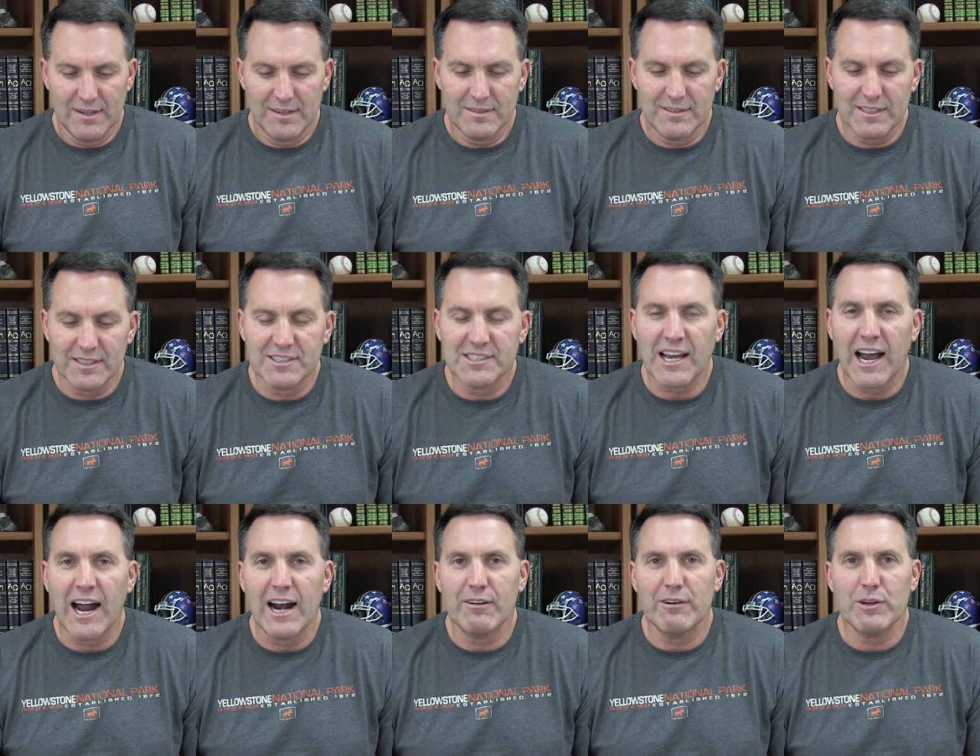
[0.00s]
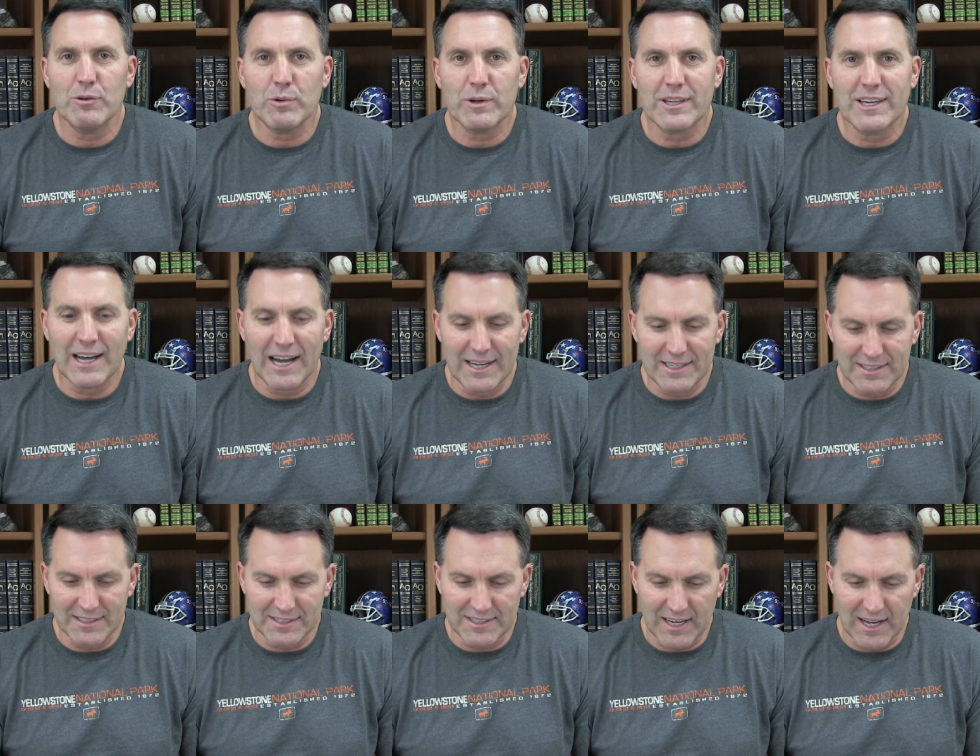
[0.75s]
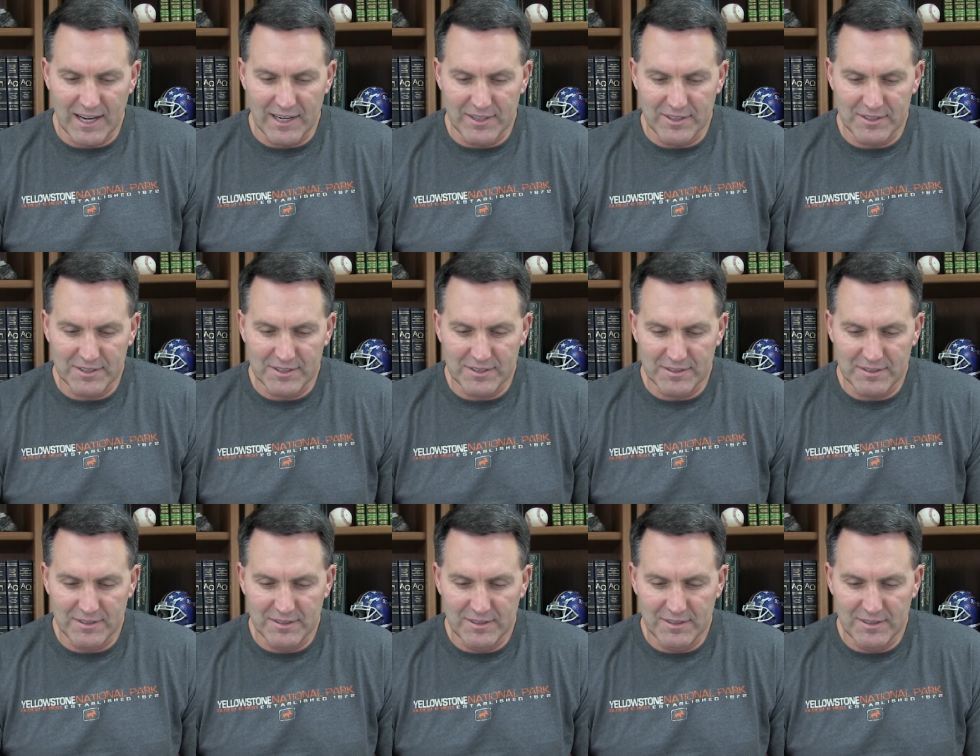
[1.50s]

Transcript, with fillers: desiring what God desires,